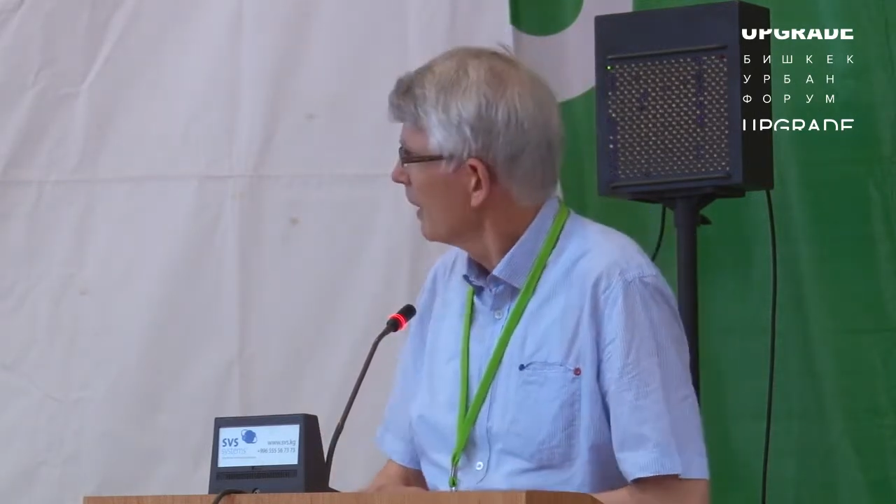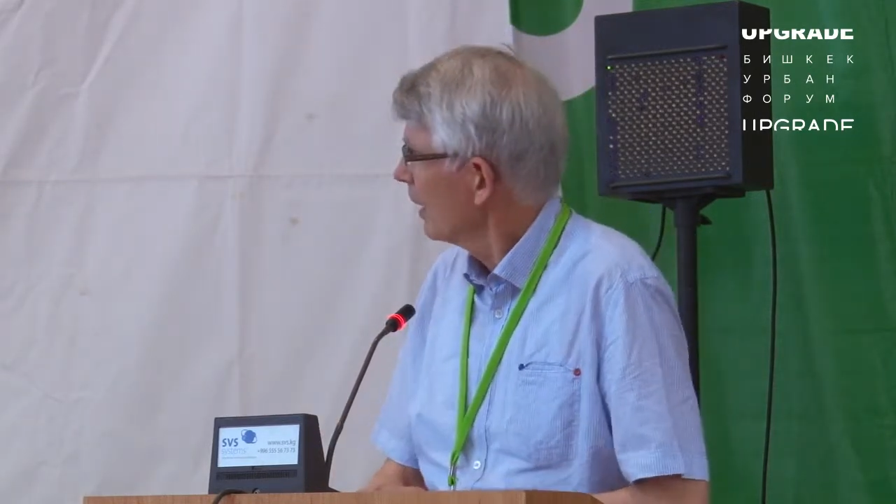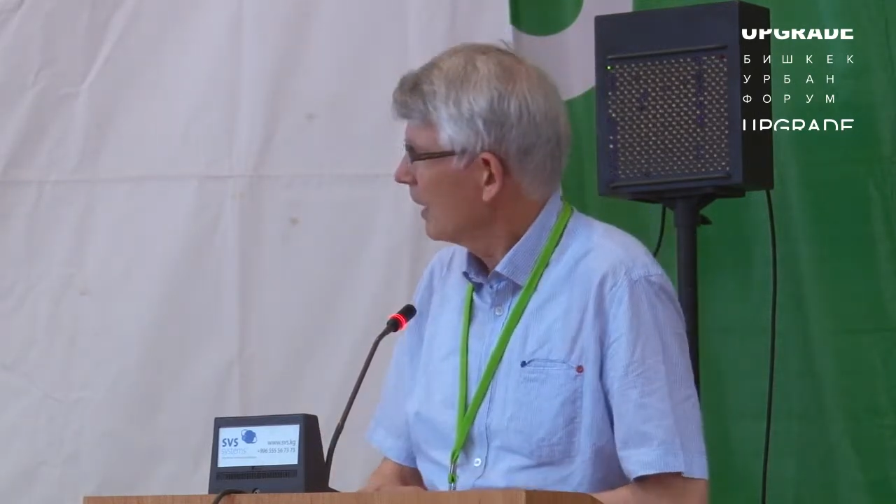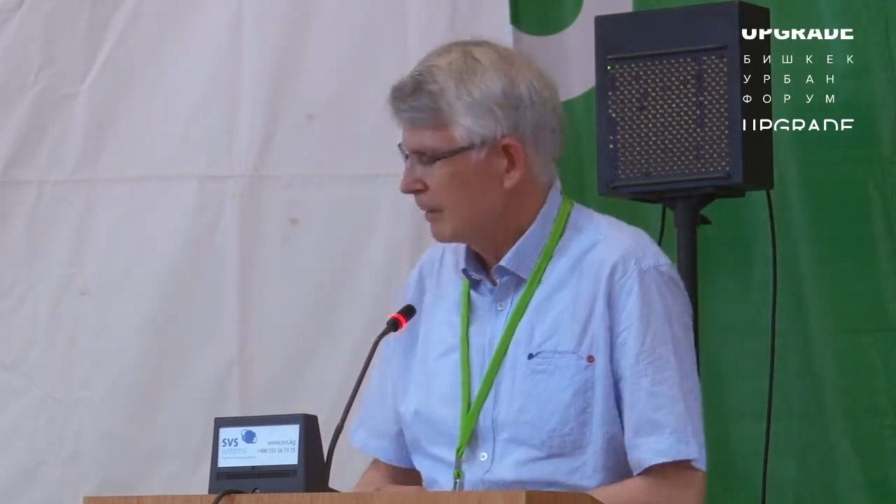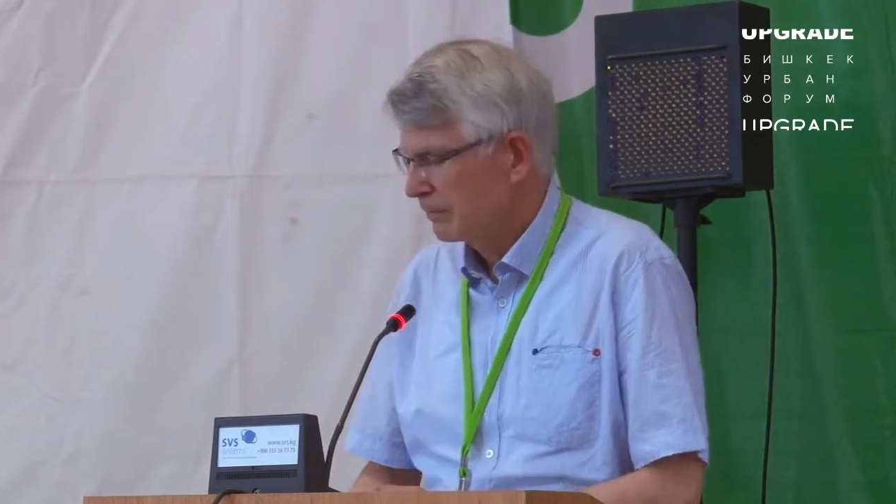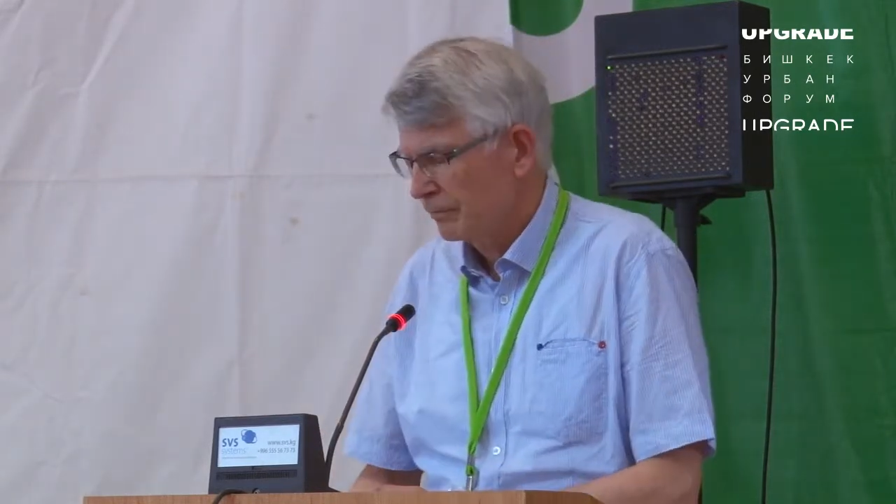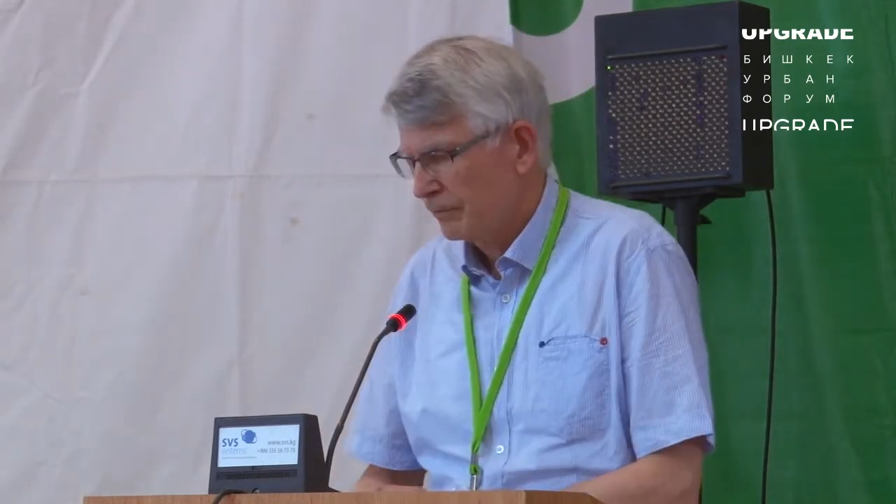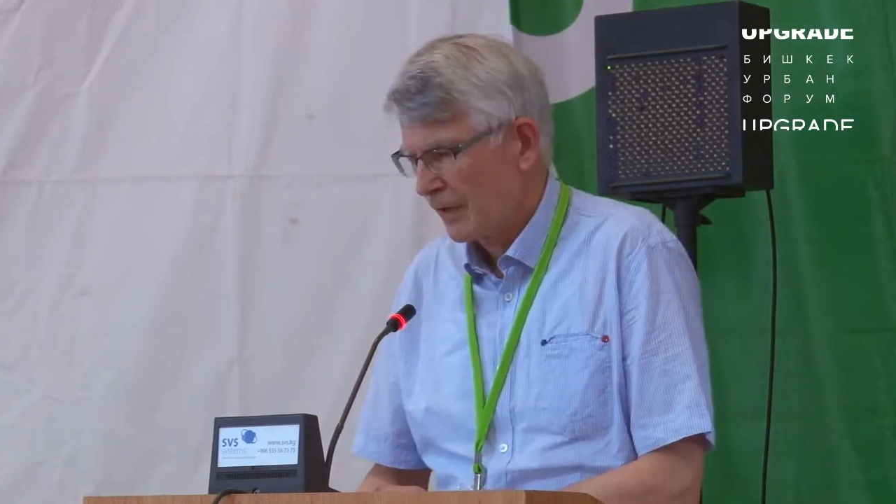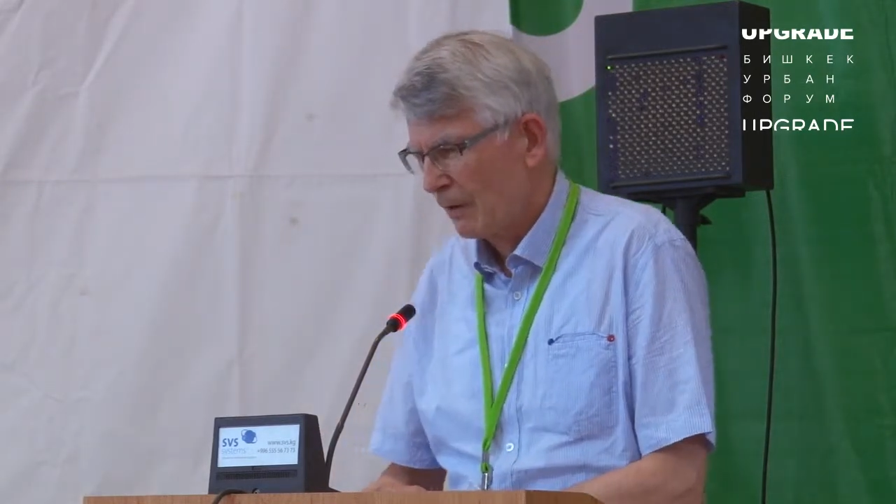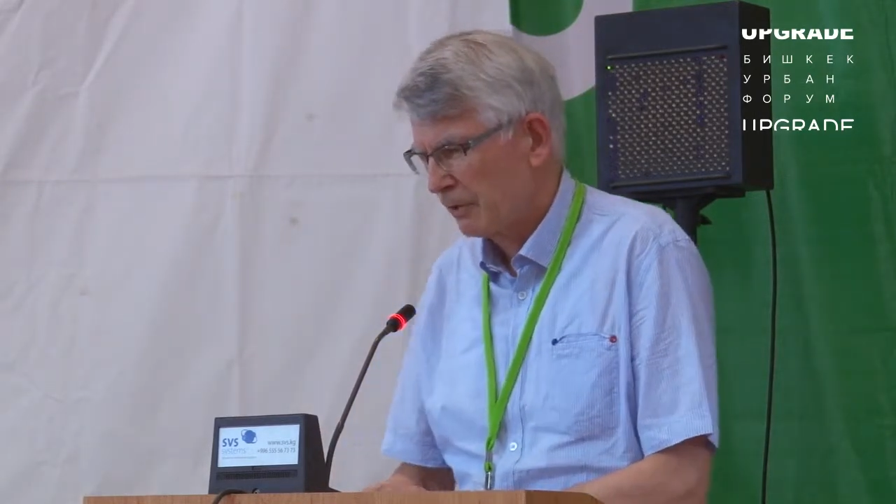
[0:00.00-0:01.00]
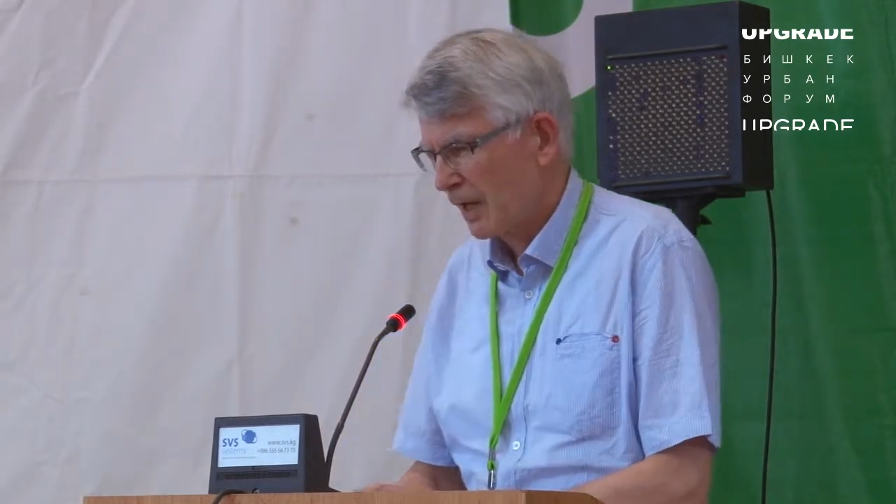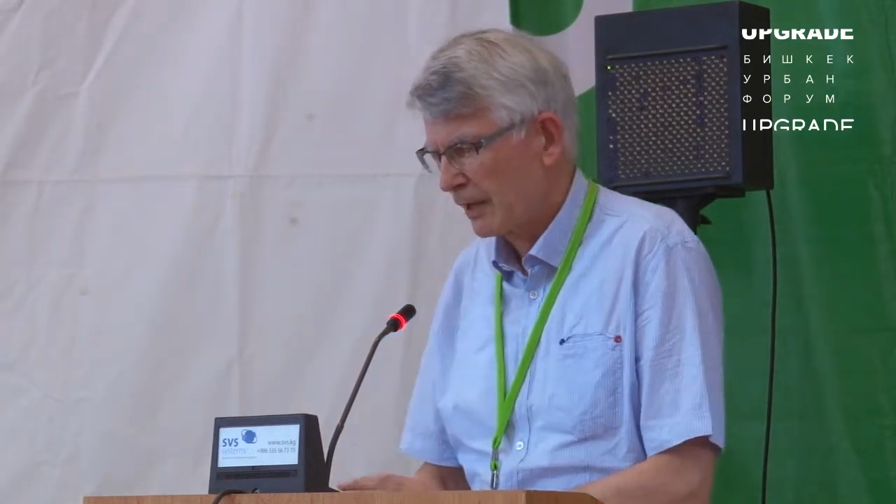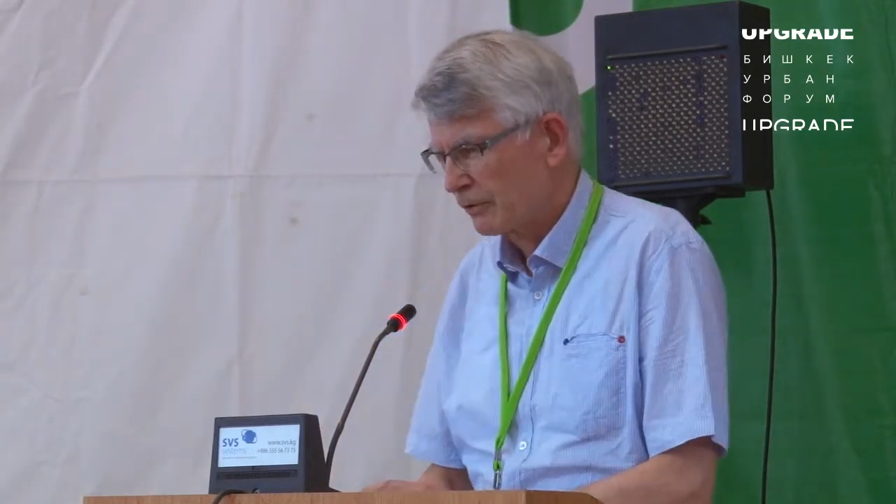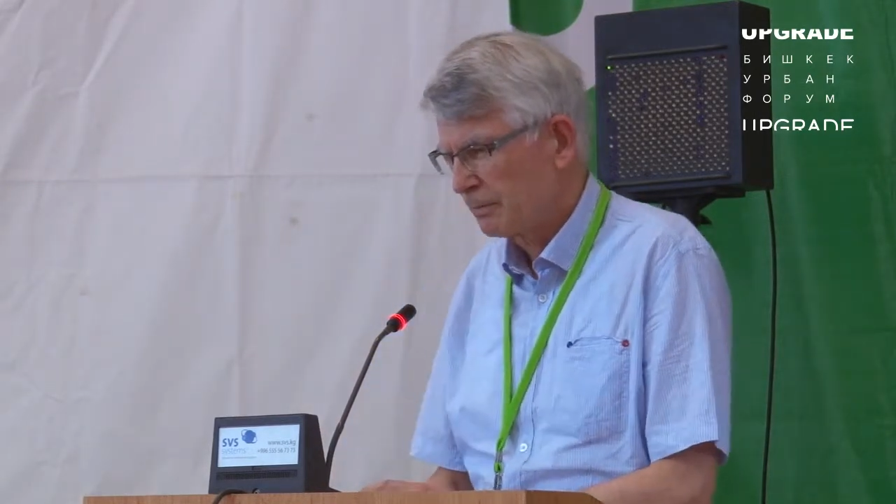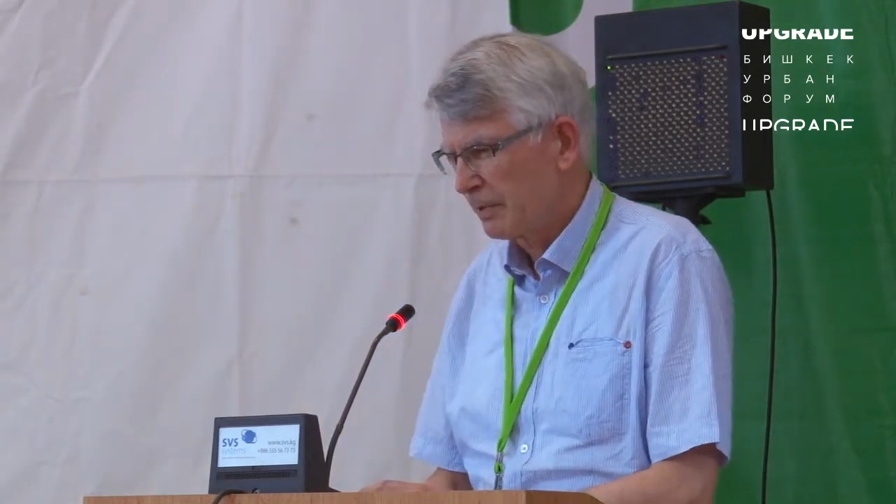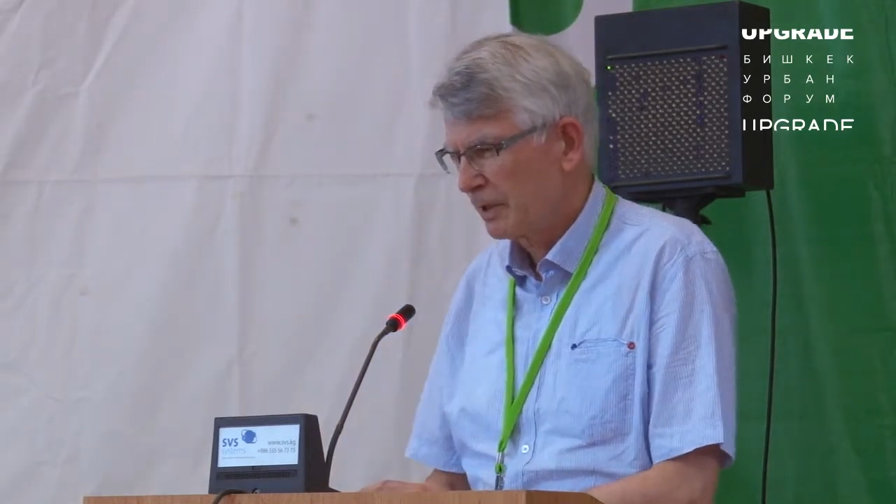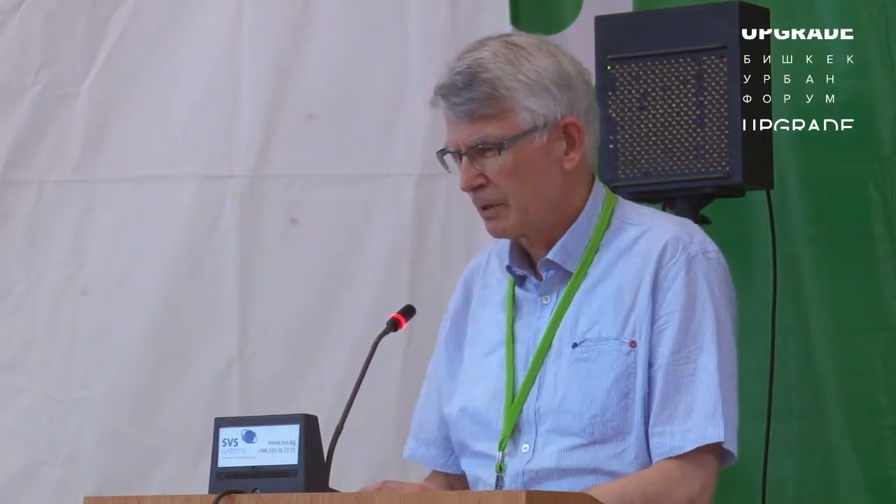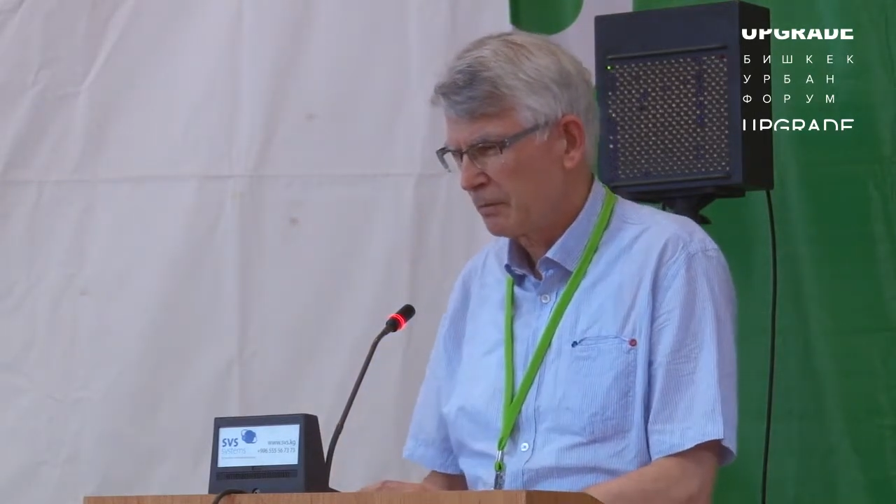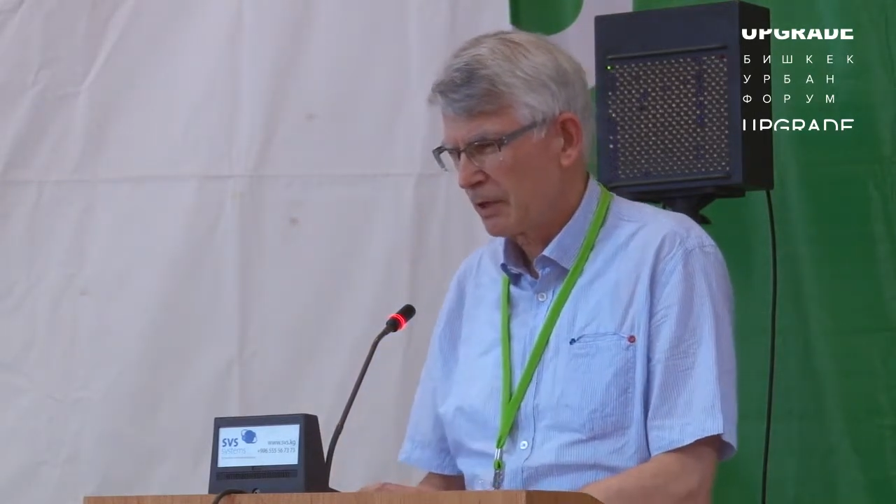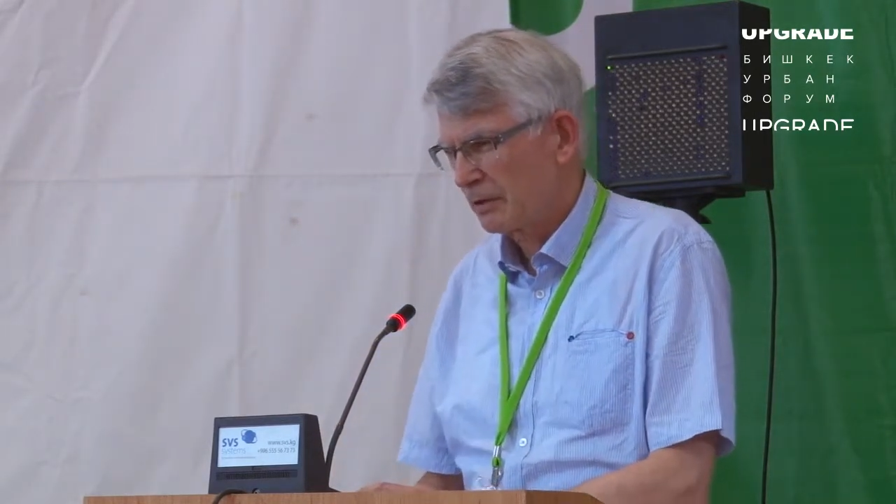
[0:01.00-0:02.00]
I would like to speak
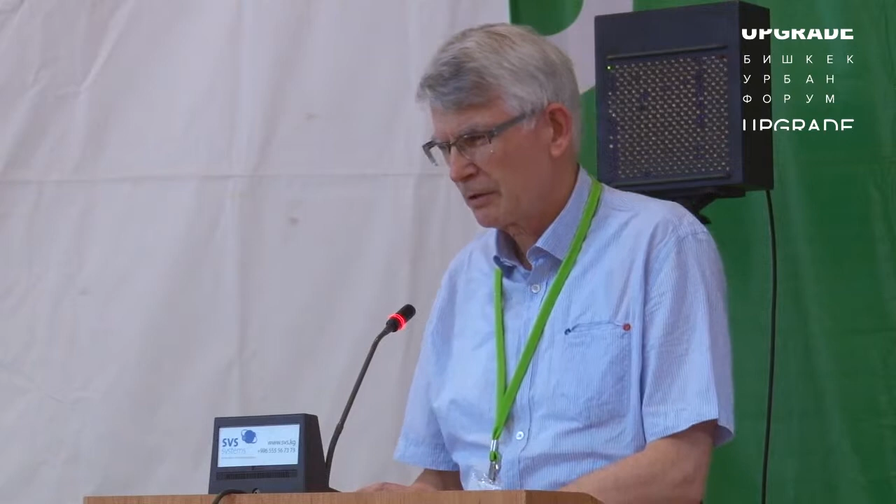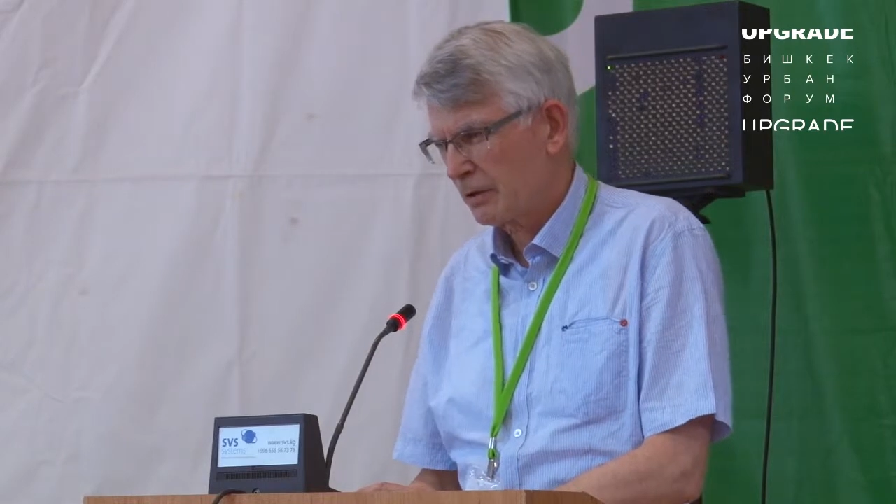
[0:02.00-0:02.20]
about